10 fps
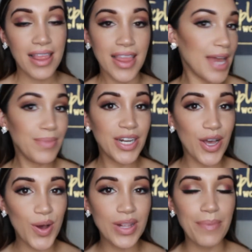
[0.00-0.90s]
Let me
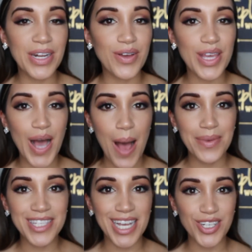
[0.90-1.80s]
know in the
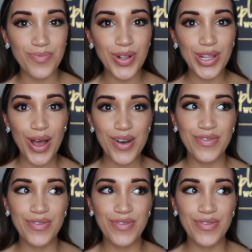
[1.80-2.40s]
comment section below